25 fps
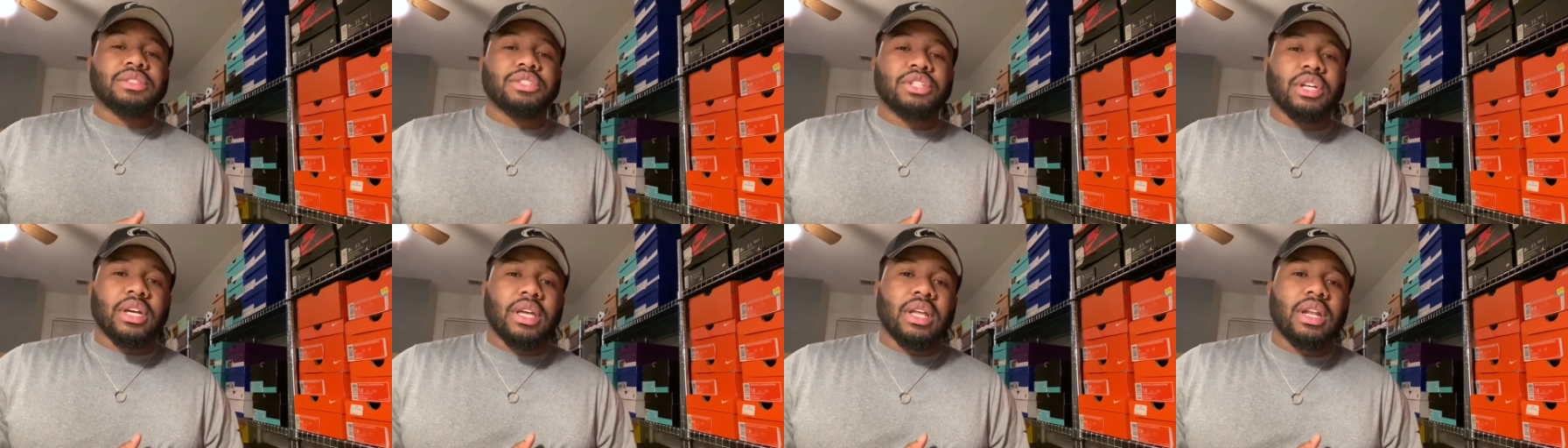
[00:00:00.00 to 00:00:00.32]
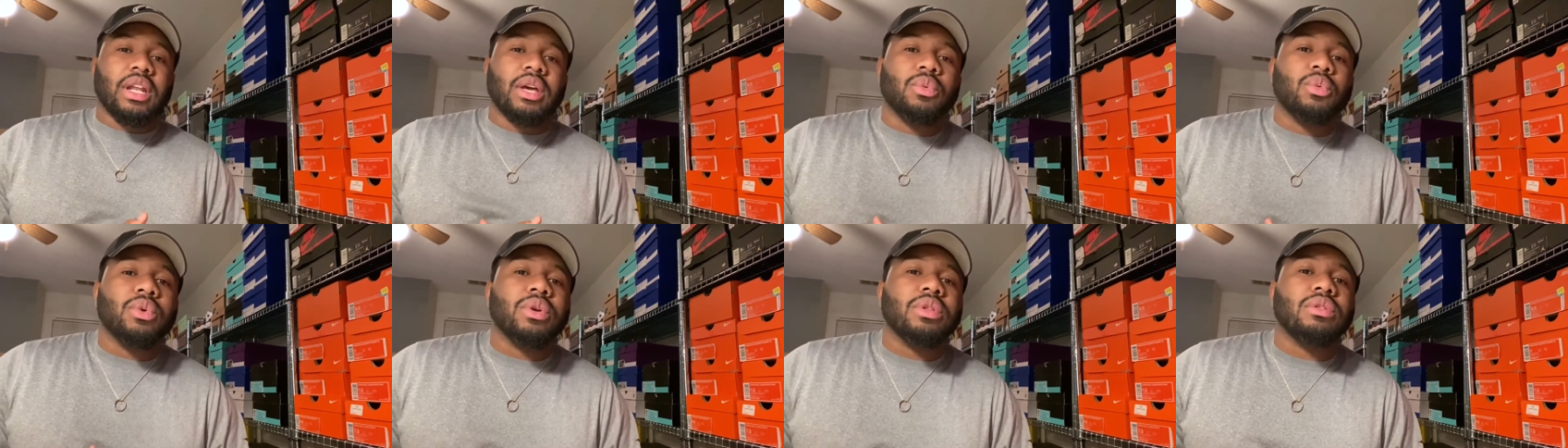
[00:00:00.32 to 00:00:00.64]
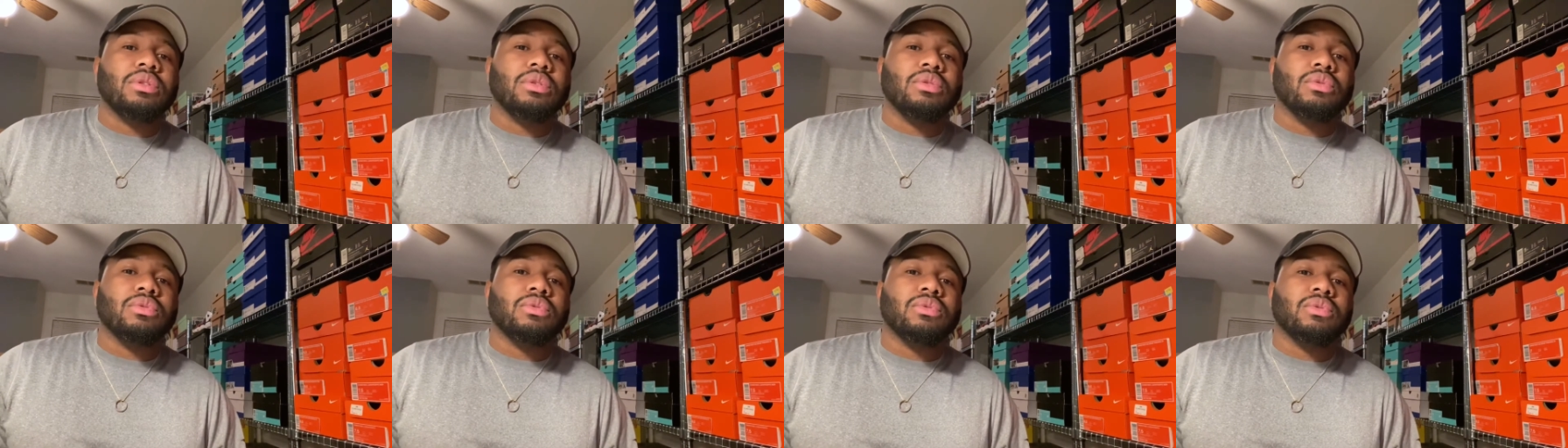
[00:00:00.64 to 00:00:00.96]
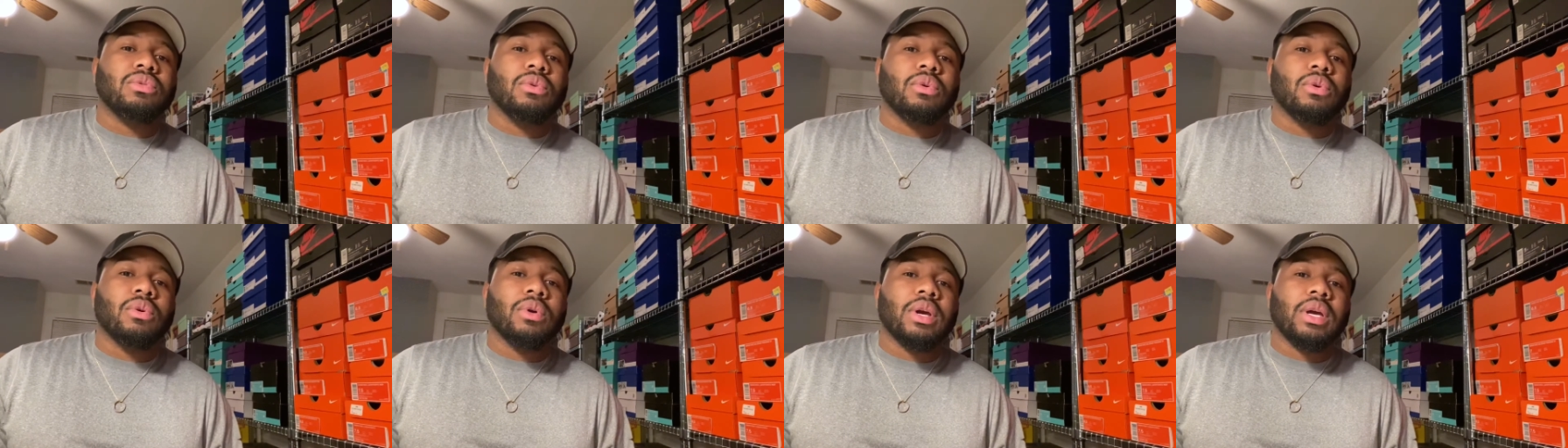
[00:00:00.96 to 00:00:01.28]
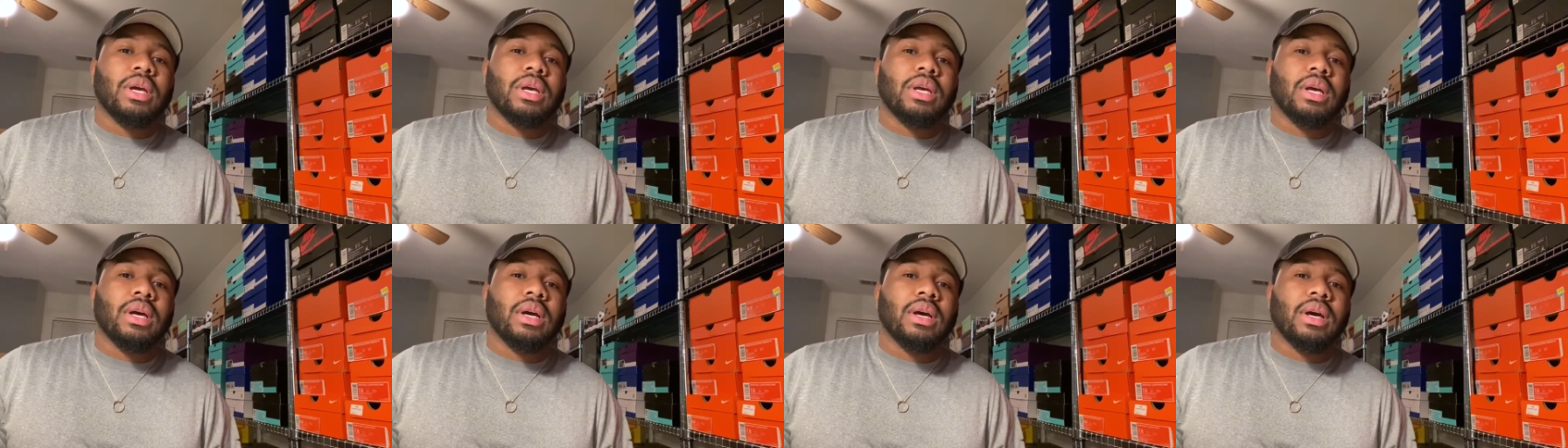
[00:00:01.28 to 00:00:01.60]
checking in with you for
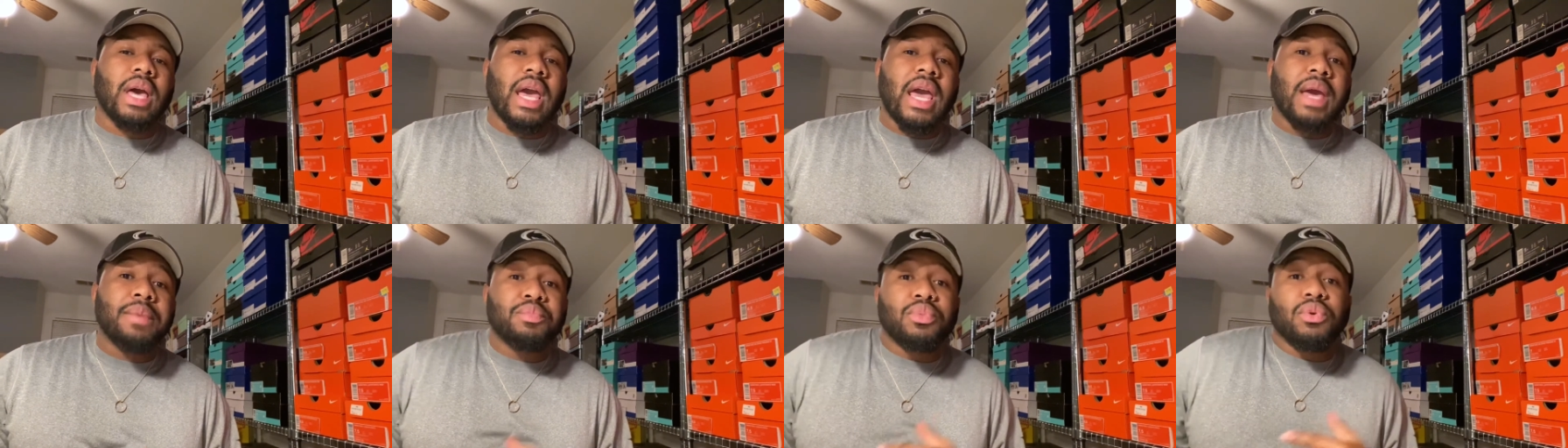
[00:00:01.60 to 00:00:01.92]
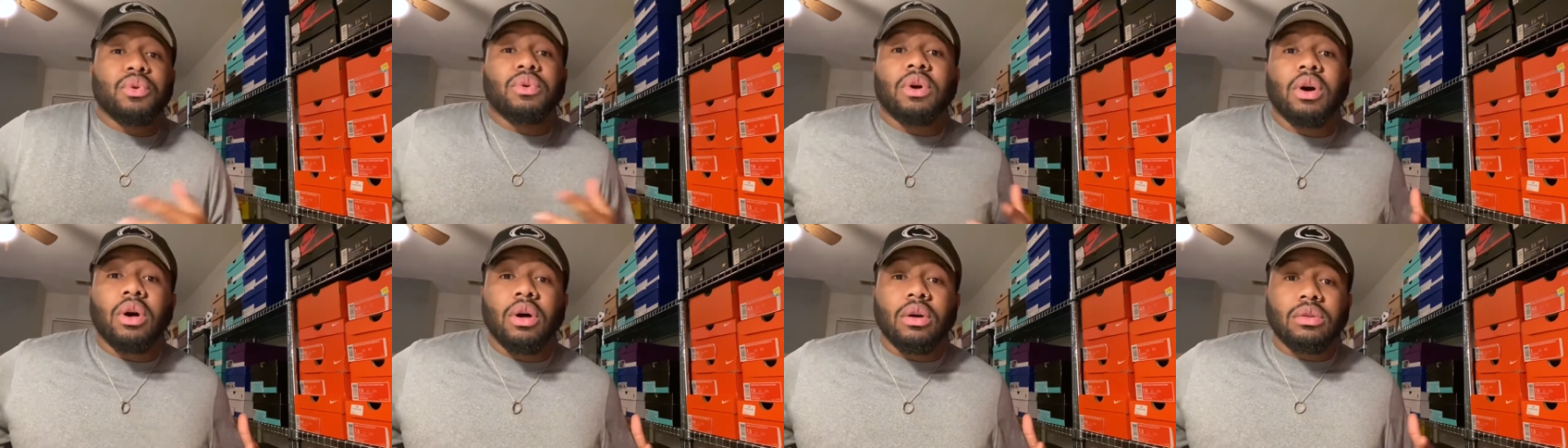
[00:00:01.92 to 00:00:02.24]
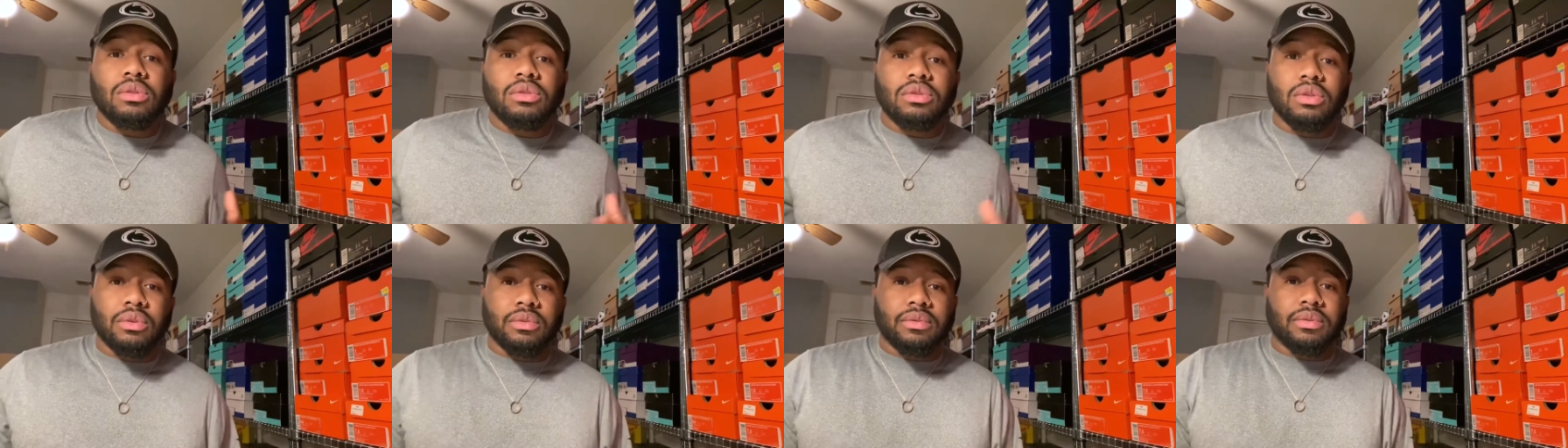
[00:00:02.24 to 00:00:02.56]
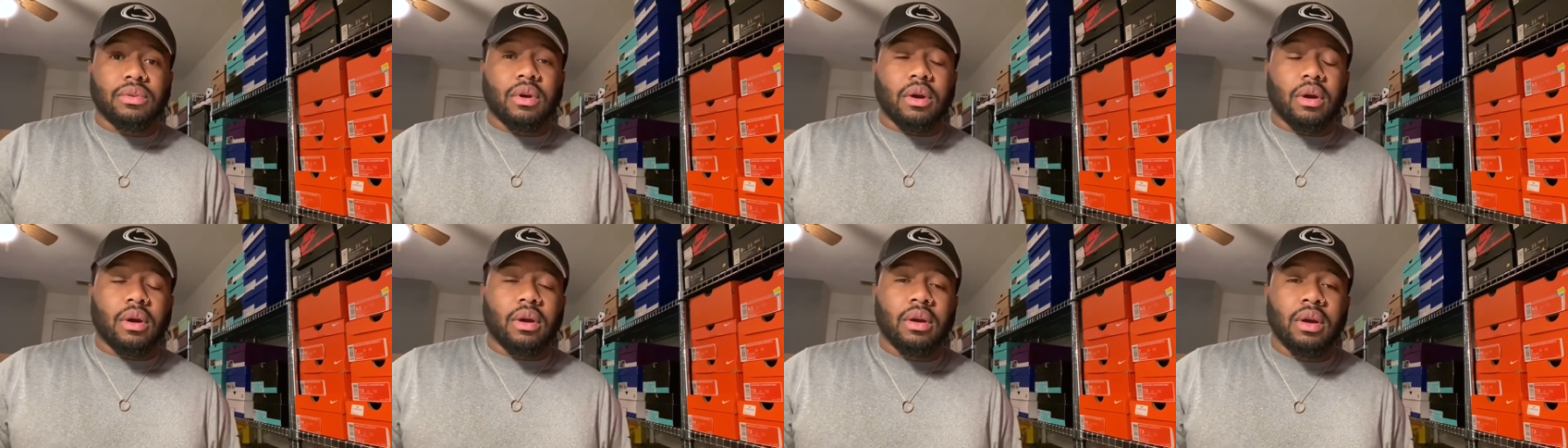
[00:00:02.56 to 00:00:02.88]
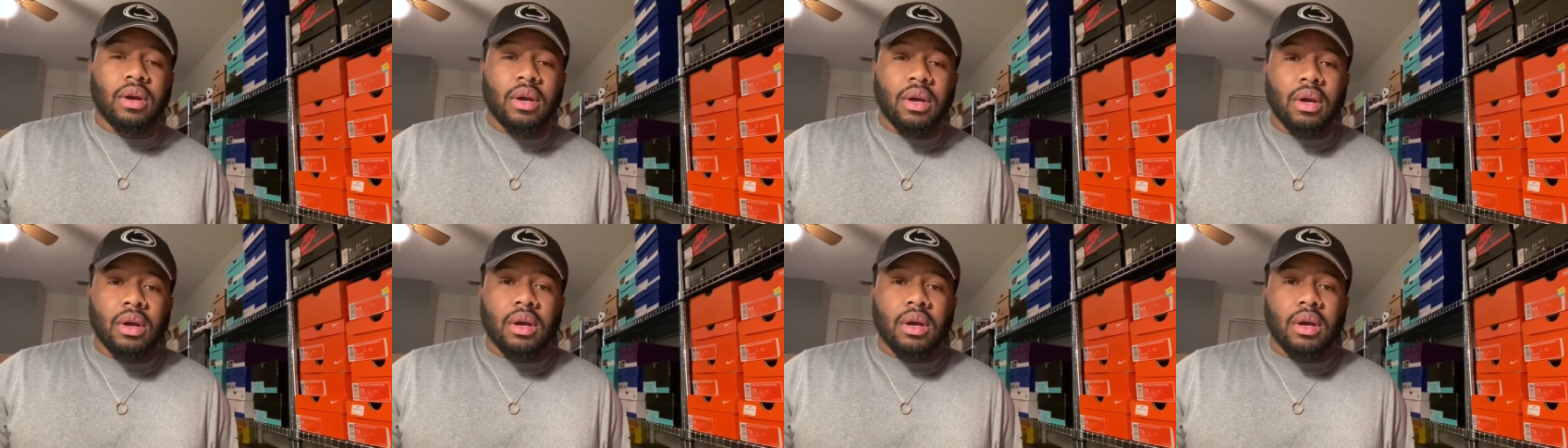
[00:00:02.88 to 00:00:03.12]
a uh, April haul so far.